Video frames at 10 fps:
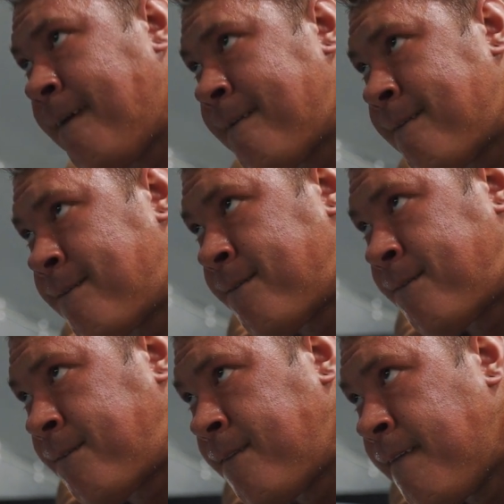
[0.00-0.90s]
shoulders are
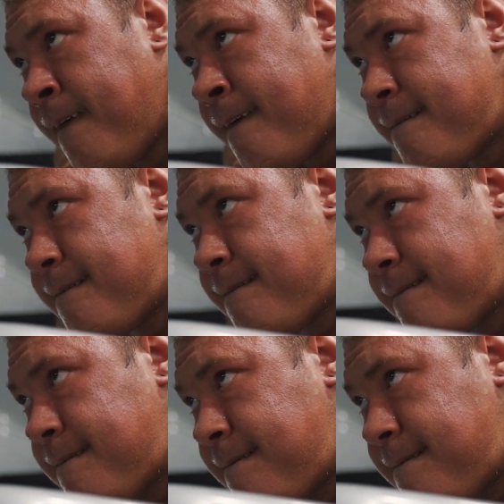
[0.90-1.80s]
actually coming up to
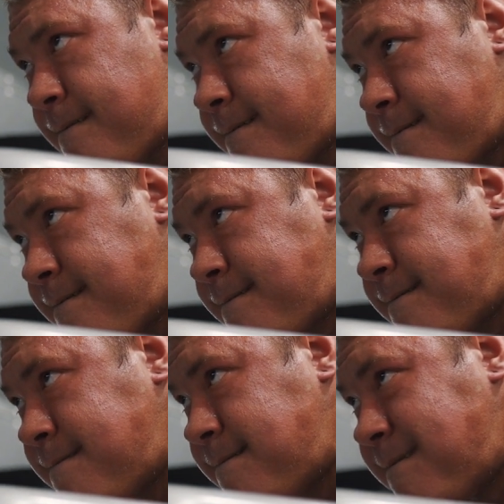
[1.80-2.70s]
my ears,
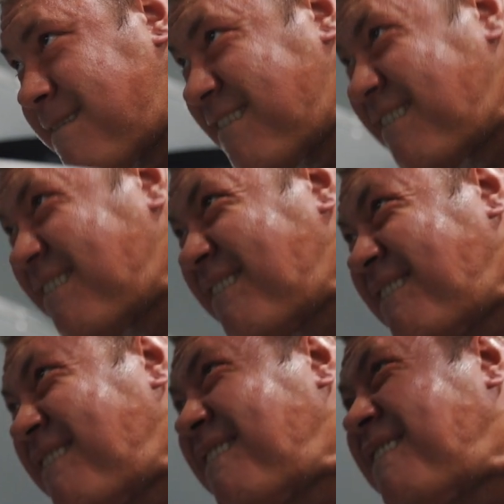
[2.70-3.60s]
almost like
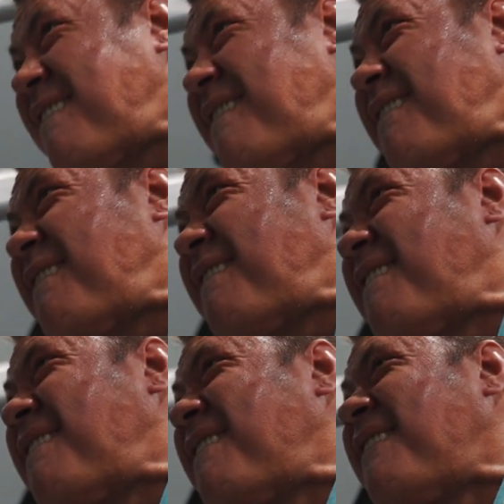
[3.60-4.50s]
a gunfighter. I'm
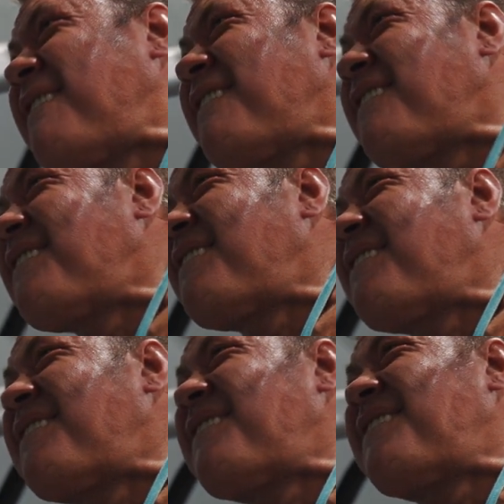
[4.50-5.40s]
gonna
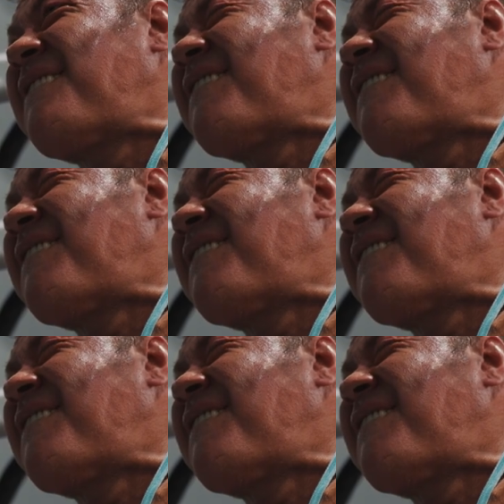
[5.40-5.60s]
try to